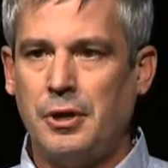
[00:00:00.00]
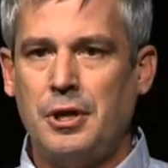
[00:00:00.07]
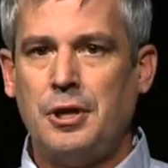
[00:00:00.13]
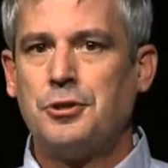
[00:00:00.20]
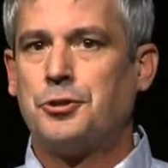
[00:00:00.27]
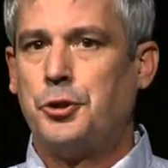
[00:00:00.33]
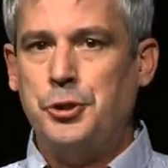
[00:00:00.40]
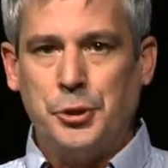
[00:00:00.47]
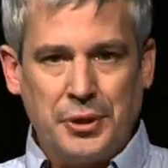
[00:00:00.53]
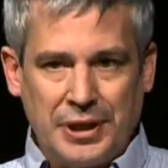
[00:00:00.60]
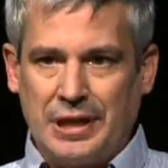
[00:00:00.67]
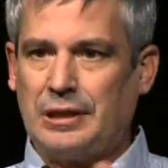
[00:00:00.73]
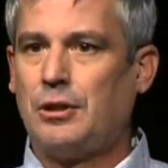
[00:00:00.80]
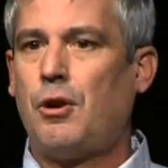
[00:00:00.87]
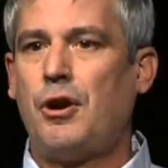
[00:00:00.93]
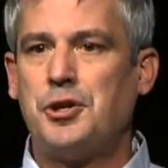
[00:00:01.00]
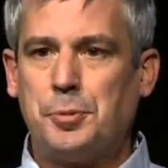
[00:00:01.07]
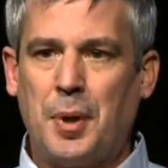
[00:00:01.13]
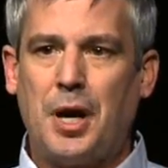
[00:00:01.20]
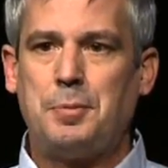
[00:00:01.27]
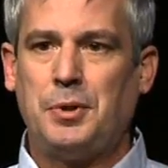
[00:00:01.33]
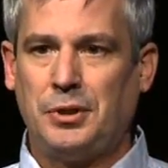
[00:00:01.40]
So you can get large
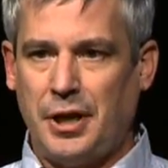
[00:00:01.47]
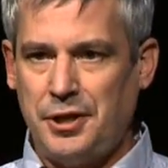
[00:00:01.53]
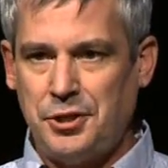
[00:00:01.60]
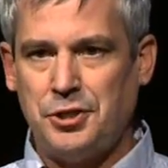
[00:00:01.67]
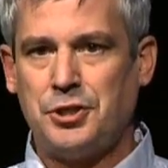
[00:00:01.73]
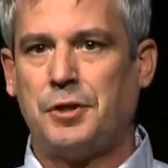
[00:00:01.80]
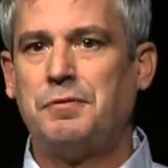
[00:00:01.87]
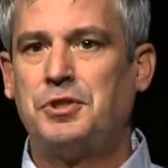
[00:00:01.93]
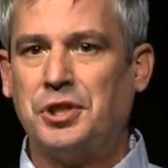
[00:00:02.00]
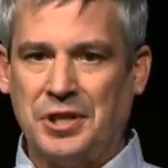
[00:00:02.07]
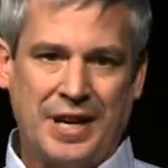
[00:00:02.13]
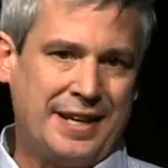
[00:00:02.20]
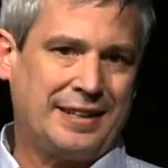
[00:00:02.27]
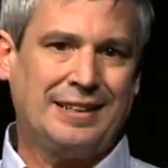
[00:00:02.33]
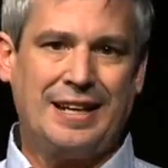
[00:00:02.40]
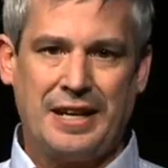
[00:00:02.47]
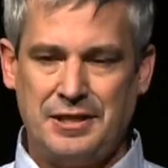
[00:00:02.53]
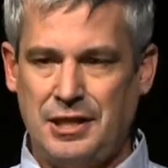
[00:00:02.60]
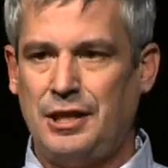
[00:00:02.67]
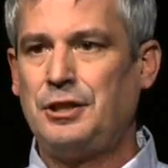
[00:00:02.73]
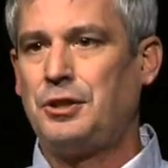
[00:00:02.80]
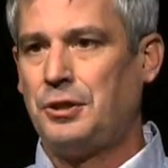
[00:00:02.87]
populations of genetically
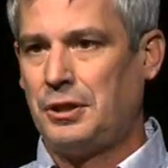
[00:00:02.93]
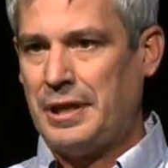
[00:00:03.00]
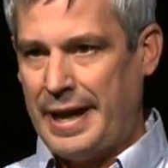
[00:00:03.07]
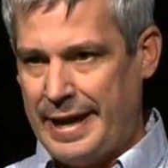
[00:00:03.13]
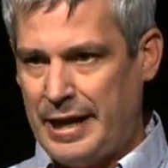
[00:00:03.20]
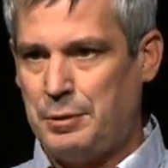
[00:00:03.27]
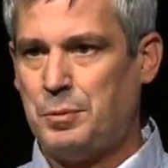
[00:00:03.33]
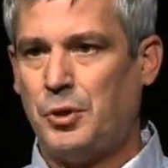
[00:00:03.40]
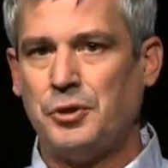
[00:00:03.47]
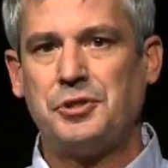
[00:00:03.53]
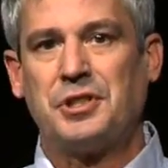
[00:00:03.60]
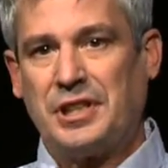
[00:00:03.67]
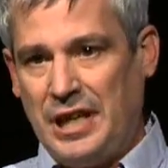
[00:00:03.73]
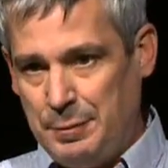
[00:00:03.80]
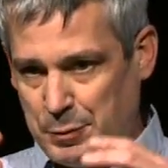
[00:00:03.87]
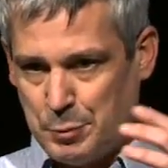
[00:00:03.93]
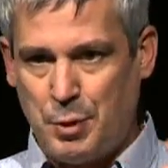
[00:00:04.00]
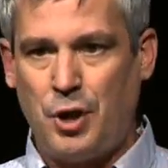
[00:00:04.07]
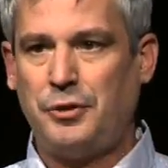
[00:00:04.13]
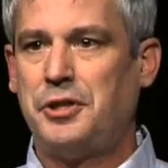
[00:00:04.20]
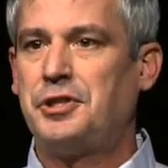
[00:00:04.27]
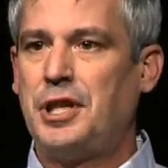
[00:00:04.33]
identical animals, keep them all
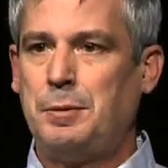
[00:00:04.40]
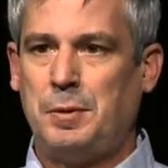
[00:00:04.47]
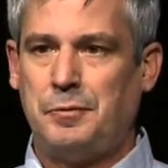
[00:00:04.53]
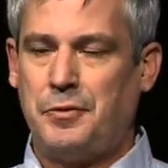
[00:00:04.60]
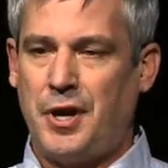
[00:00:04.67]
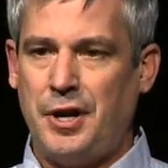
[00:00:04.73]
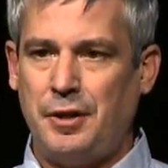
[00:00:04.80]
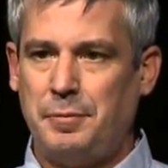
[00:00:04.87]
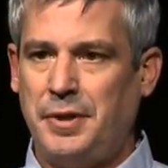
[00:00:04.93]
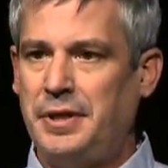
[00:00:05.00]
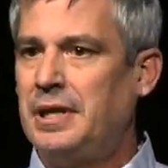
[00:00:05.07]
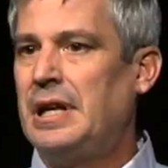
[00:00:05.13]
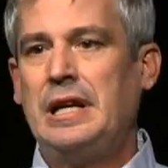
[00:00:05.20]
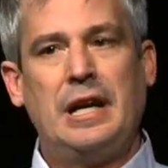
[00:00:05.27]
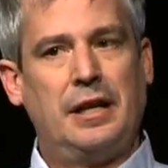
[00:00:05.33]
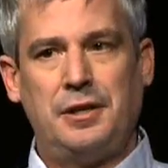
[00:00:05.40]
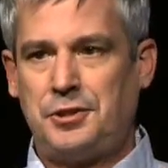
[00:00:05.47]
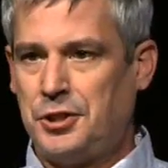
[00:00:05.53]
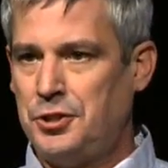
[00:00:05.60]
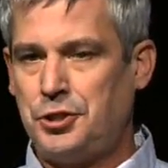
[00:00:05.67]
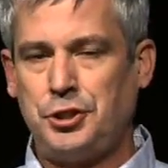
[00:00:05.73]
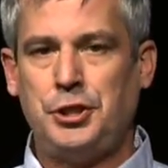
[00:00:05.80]
in the same environment, and
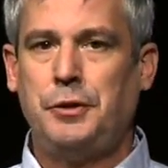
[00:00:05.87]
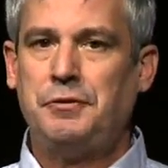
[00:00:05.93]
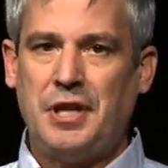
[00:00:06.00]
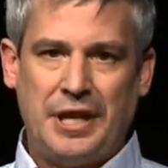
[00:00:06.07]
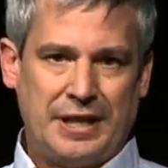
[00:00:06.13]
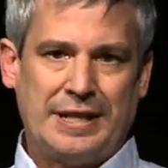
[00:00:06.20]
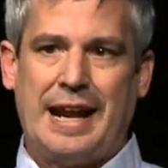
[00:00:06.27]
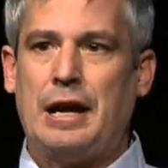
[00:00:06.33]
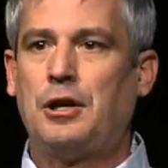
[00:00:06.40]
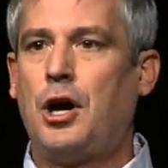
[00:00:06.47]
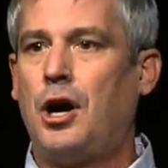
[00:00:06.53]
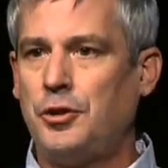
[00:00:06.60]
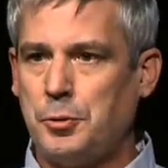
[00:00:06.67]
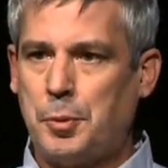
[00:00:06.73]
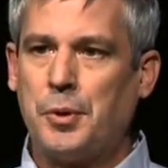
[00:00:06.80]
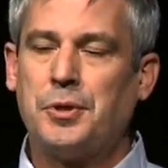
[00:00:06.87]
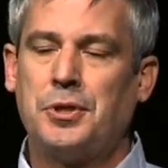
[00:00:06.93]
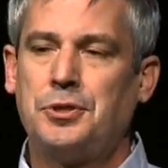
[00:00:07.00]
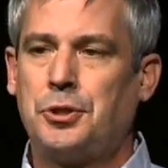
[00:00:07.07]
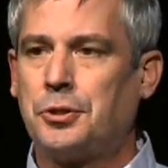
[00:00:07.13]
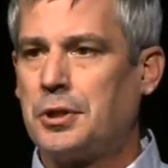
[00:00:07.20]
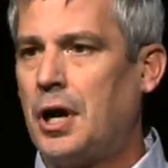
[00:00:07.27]
essentially you've taken out all the
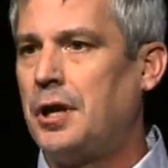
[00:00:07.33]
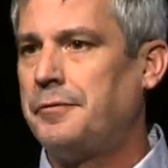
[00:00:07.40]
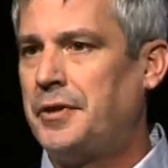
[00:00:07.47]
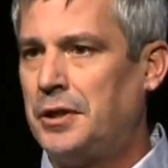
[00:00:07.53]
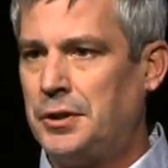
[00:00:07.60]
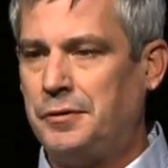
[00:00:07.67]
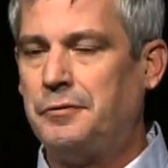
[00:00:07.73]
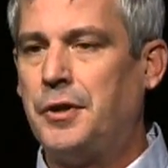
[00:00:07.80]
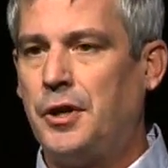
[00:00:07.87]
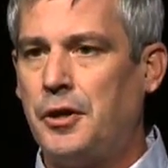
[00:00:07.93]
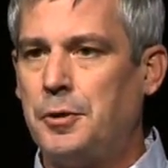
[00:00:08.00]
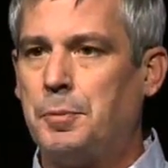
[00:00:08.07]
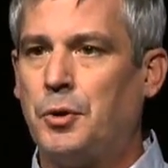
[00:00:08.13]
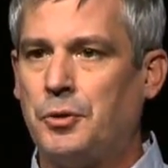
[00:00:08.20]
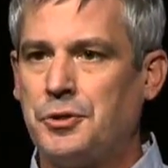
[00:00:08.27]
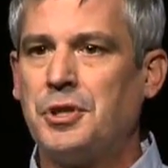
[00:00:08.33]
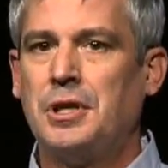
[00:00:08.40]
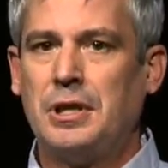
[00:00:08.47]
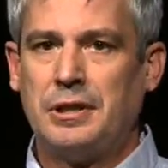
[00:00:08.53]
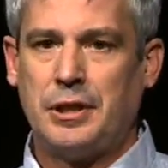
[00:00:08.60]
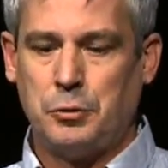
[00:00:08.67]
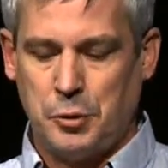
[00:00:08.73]
potential confounding variables
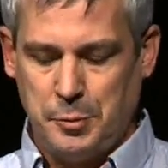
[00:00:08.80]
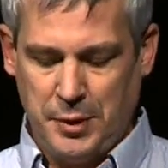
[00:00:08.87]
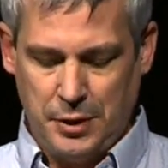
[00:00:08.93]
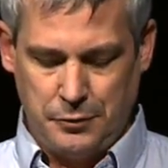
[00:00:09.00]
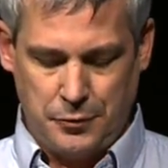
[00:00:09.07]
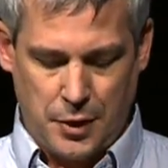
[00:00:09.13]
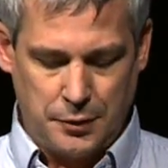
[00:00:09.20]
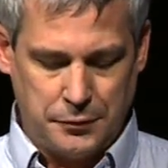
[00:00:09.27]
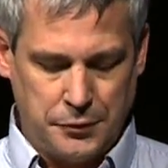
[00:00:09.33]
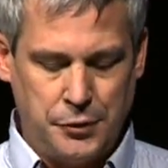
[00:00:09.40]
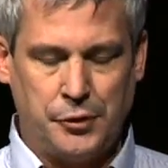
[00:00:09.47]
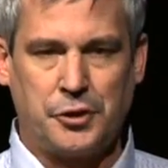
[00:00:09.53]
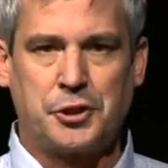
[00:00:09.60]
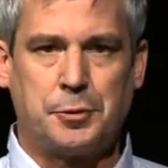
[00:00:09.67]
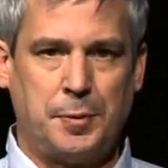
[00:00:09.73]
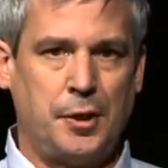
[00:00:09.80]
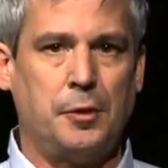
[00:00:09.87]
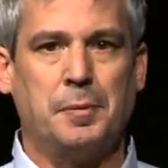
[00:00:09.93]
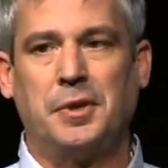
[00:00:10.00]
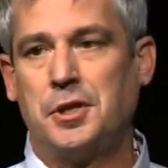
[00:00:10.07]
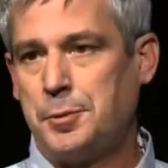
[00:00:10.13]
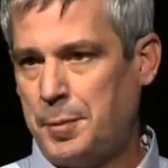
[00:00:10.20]
that would be involved in your
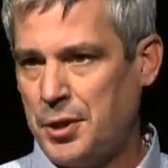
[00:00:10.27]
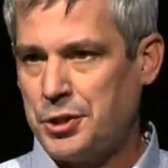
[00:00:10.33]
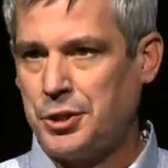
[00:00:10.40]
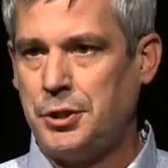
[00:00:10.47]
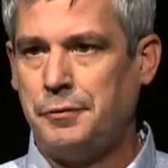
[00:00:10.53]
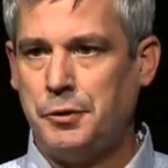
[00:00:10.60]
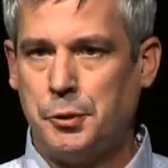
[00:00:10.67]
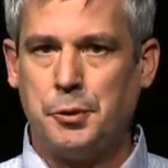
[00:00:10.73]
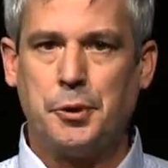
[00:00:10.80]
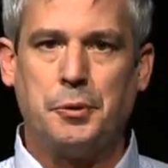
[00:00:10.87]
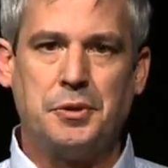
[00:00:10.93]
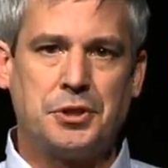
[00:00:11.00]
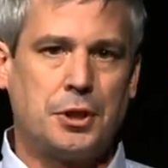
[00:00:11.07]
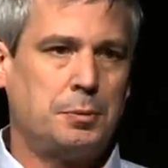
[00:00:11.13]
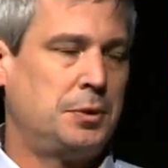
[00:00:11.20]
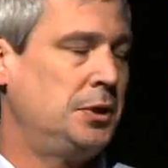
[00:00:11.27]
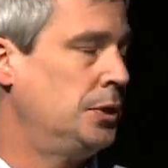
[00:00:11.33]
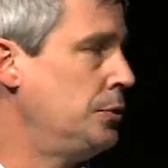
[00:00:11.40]
experiment, especially if you were doing something in